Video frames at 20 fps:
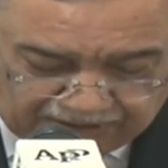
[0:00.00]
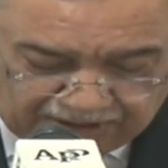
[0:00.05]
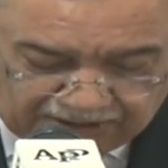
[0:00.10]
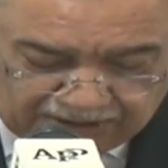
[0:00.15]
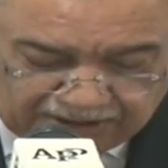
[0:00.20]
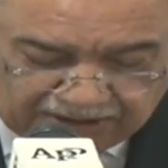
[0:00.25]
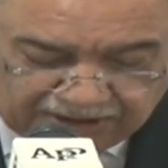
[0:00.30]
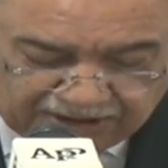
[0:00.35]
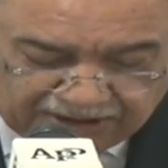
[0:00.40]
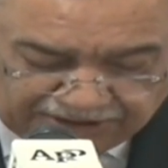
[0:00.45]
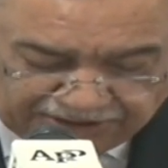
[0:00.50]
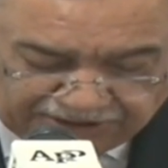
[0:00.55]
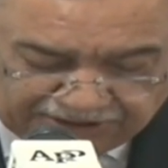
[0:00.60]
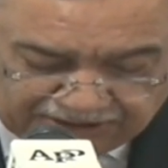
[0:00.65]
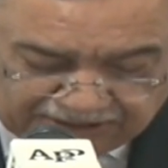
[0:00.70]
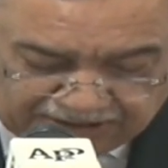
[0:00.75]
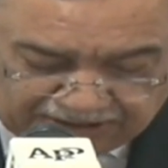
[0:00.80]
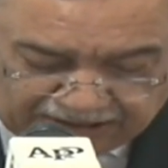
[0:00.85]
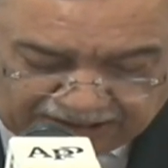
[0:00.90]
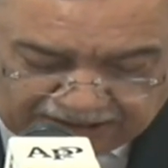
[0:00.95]

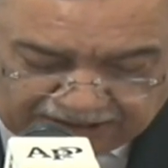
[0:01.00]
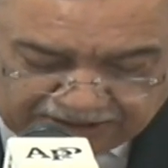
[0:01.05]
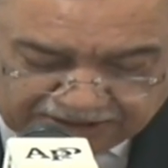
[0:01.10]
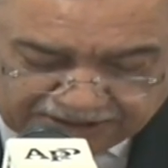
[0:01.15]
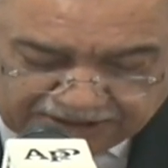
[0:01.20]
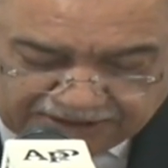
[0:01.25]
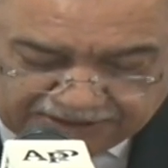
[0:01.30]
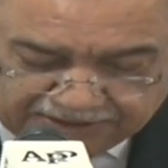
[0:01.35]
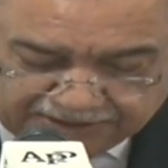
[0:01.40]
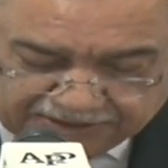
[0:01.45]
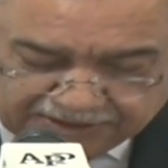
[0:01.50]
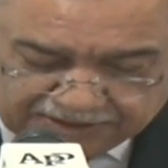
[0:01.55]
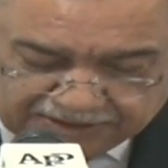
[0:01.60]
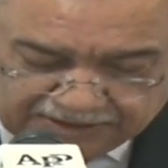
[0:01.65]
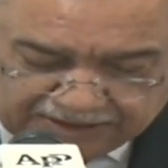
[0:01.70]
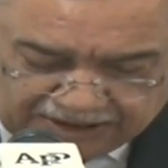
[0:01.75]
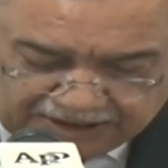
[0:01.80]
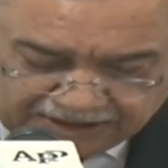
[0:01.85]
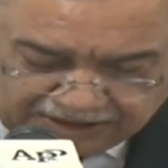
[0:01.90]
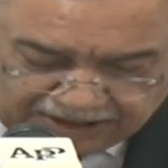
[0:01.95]
Russian anarchists
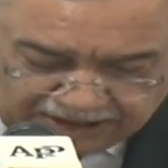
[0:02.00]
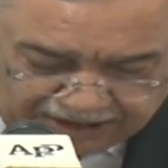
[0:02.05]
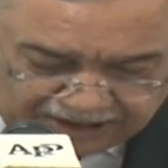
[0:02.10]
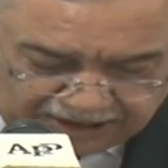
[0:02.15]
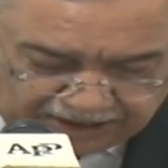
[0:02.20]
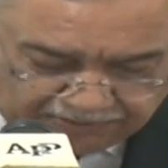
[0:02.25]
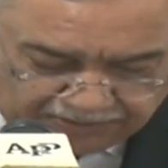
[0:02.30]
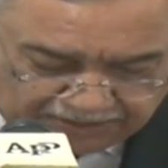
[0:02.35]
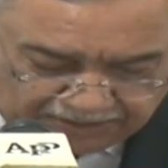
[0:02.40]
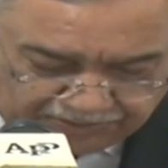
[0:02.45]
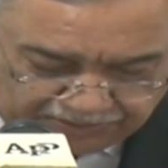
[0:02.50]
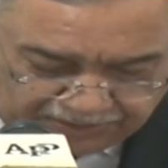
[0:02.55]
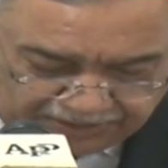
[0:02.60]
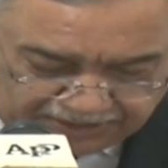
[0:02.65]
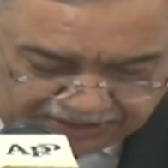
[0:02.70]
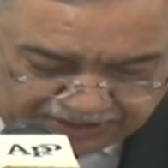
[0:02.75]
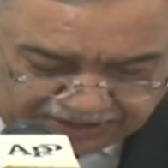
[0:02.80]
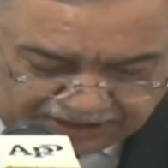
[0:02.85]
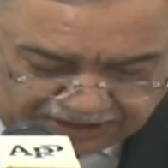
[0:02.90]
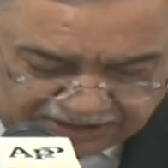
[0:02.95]
attacking
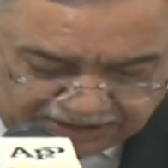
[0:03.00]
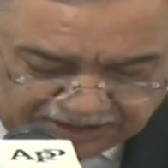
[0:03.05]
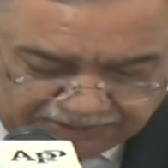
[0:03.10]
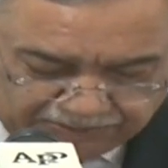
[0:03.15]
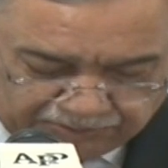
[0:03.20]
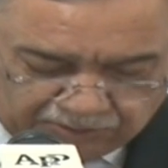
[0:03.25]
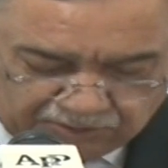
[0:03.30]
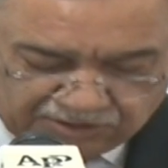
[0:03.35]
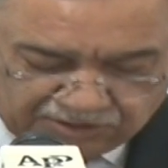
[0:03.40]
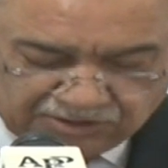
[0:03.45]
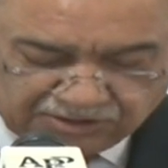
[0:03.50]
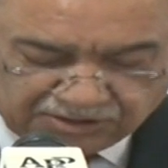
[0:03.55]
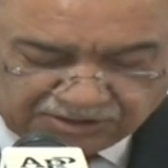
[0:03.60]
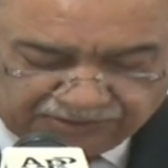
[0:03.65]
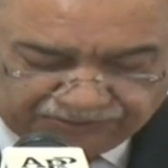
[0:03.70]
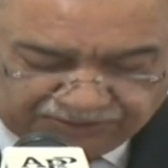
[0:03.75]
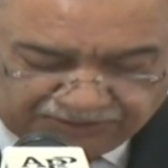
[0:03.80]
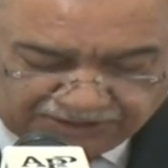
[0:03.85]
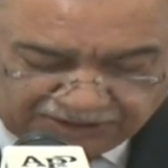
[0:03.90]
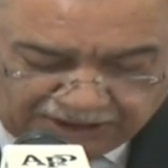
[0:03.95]
members and supporters
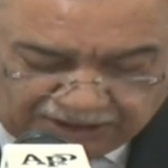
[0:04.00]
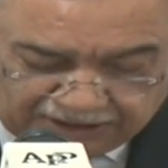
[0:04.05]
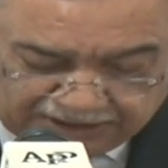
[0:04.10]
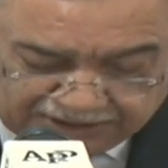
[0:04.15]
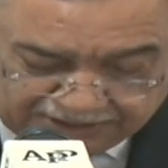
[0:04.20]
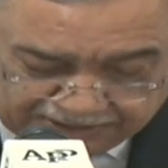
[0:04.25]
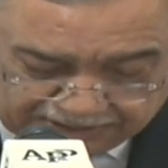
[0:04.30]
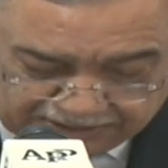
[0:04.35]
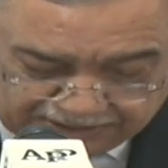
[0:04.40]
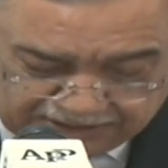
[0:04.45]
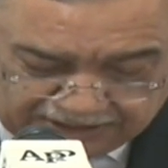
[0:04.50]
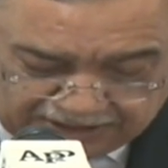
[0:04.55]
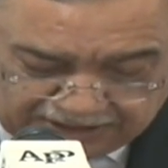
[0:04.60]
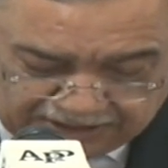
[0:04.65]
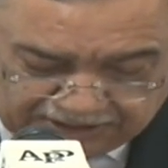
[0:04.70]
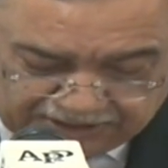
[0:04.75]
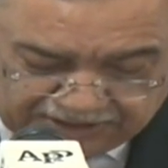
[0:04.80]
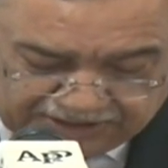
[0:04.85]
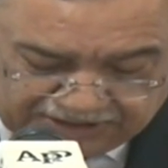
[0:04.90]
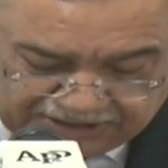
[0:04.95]
of the Tsarist
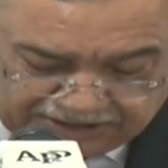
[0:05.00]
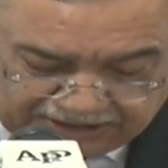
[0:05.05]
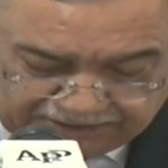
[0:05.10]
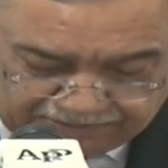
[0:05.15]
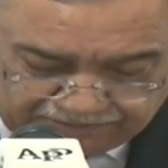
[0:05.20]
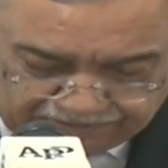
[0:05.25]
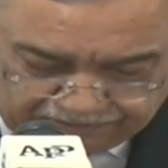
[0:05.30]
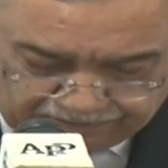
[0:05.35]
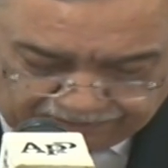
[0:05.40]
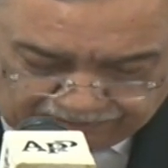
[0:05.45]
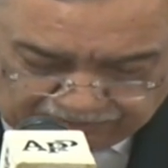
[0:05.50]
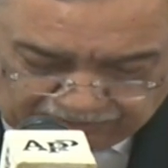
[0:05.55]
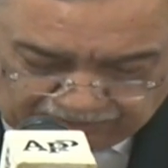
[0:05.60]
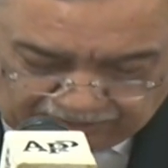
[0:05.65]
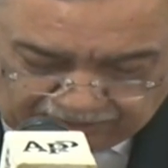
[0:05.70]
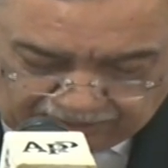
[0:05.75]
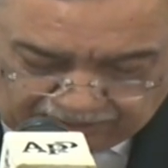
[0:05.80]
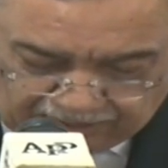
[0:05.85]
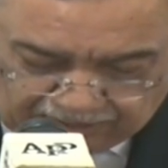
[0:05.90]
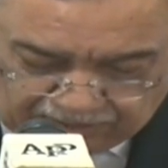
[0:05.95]
regime
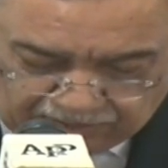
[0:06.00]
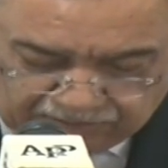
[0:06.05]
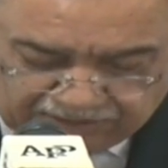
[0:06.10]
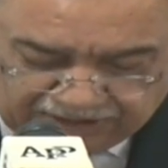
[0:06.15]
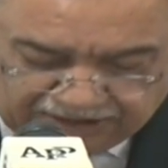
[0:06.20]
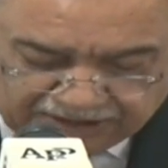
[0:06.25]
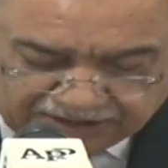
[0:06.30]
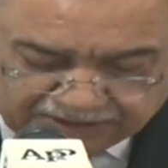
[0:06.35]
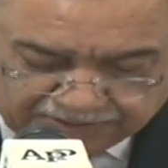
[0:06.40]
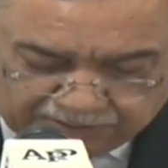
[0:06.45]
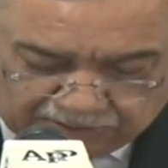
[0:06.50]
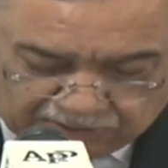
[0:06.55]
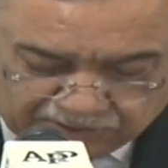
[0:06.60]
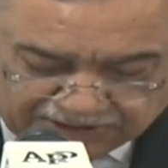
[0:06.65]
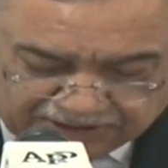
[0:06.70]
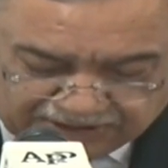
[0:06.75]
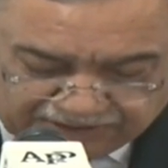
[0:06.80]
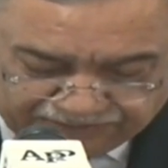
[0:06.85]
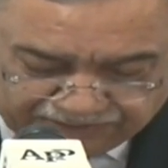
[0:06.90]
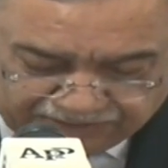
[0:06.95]
with
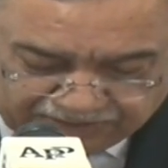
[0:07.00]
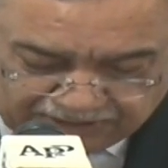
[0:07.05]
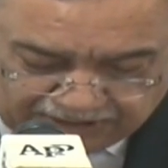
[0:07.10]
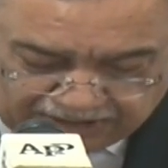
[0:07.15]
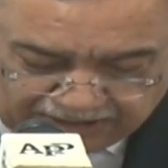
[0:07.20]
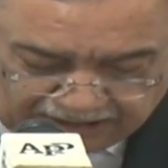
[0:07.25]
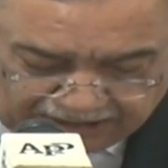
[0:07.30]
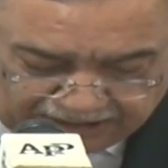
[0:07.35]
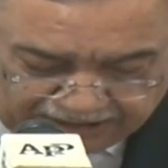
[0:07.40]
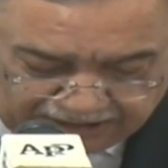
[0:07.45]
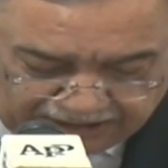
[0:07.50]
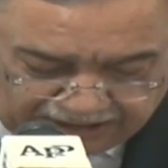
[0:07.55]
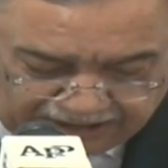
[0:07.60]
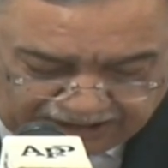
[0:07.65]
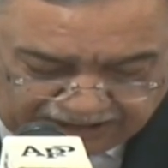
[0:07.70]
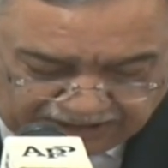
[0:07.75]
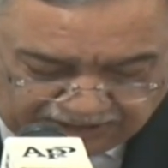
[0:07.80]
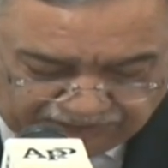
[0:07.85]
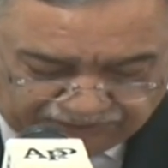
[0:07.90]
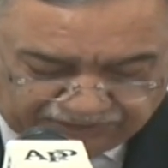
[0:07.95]
explosives at the
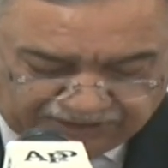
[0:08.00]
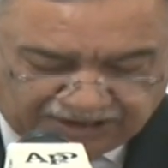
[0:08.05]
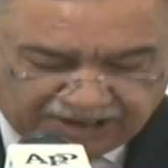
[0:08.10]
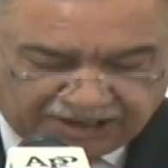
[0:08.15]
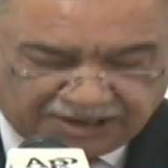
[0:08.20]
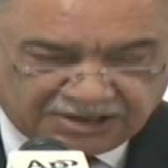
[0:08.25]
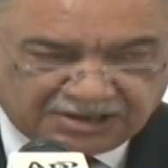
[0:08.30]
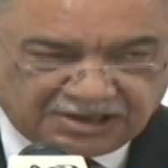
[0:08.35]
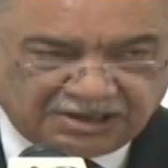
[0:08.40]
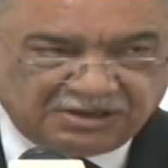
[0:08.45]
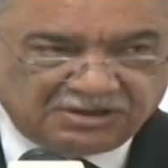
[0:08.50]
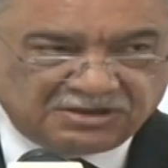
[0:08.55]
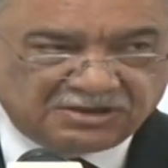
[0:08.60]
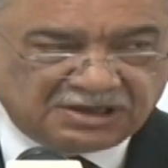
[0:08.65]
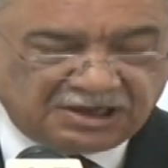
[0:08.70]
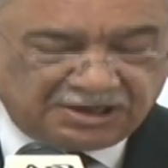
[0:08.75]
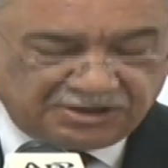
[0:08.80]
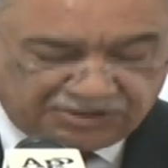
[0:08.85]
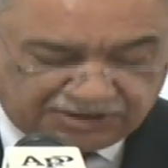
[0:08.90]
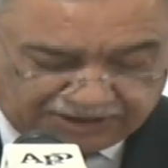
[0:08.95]
end of the 19th
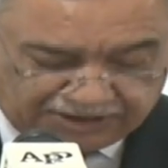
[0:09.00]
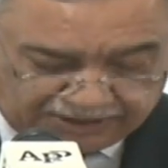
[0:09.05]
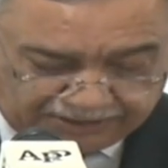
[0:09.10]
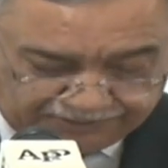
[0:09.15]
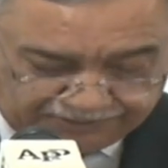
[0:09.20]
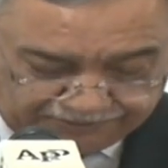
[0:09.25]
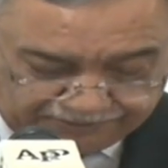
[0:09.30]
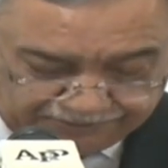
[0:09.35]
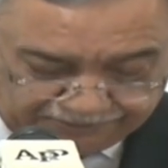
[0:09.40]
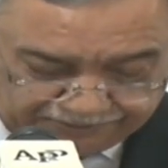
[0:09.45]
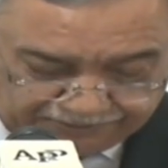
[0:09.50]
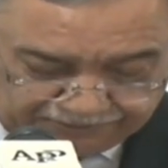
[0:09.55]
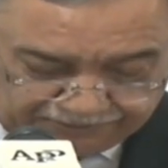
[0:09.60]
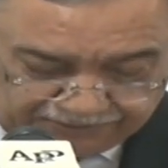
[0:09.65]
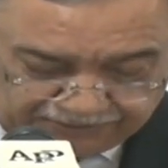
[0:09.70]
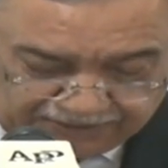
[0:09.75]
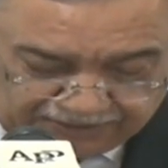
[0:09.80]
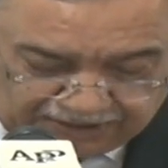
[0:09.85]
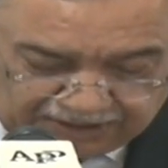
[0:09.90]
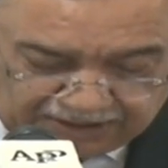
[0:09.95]
century.
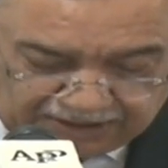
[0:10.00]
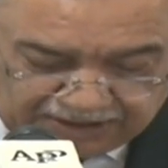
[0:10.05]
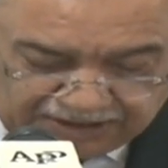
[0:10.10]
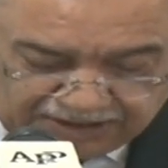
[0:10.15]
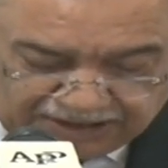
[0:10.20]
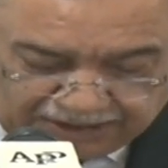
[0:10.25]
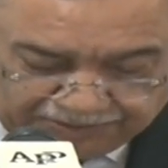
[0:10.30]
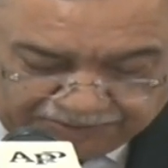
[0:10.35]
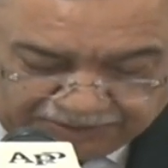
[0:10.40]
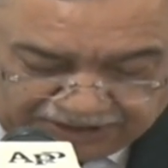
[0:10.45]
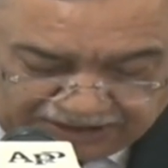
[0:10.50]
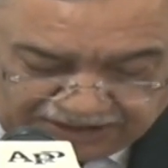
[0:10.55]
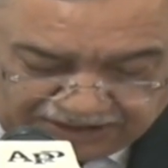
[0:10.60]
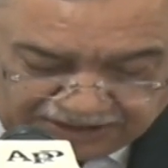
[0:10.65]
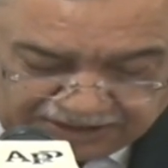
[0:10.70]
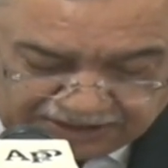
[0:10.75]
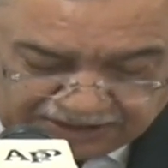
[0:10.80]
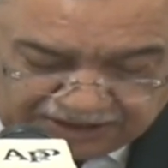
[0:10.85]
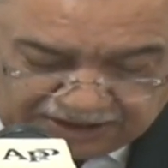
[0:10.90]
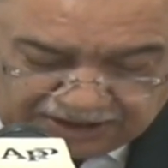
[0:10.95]

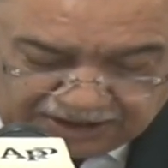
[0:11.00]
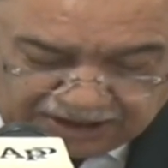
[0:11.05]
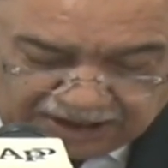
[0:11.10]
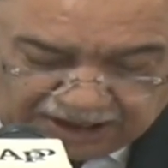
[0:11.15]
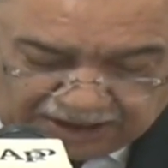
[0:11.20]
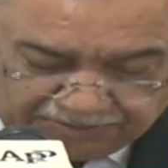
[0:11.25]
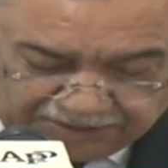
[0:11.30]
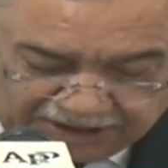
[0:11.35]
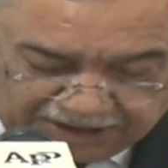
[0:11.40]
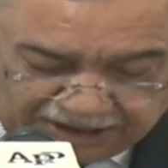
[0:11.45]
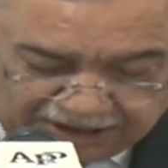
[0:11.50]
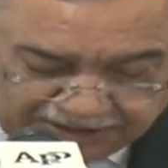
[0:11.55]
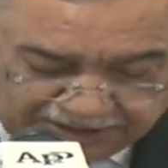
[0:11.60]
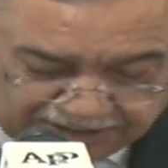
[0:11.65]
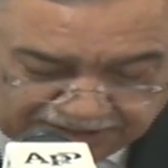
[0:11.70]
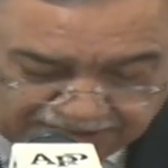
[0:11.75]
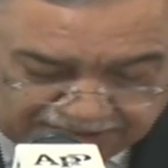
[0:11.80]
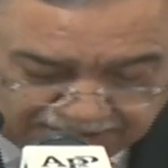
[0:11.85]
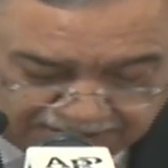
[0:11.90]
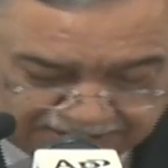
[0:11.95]
Japanese
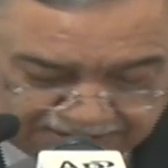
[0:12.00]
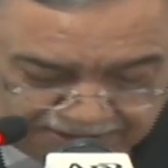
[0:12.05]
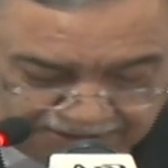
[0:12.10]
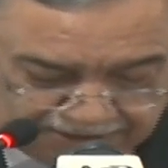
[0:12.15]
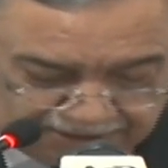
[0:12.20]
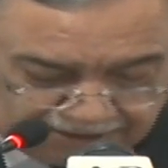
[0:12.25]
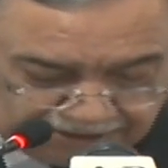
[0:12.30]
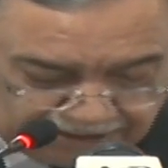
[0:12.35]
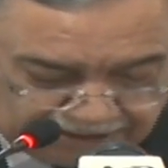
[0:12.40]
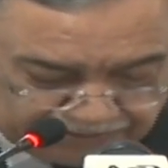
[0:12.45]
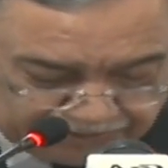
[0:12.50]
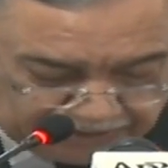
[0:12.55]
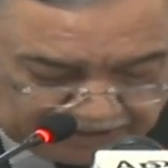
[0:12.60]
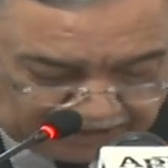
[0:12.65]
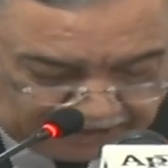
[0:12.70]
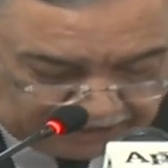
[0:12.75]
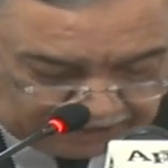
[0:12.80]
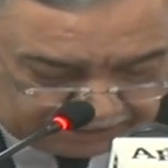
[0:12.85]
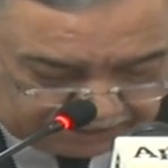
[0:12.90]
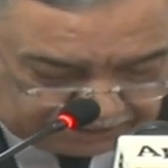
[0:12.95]
kamikaze
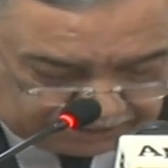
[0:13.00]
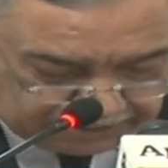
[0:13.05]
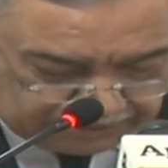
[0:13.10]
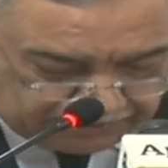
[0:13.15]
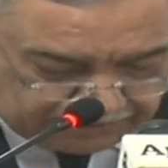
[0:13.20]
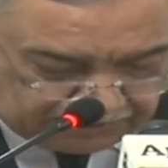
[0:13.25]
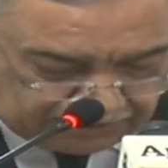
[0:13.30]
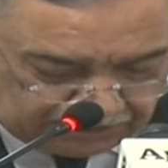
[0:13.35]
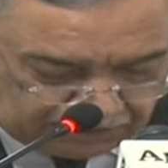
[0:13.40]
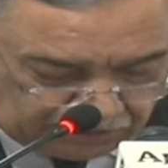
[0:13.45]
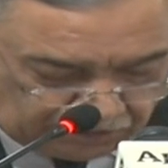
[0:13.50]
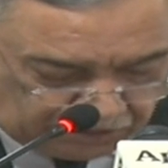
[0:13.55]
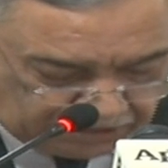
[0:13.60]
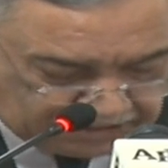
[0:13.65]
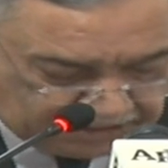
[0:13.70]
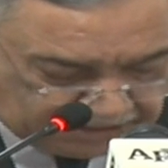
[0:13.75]
pilots launching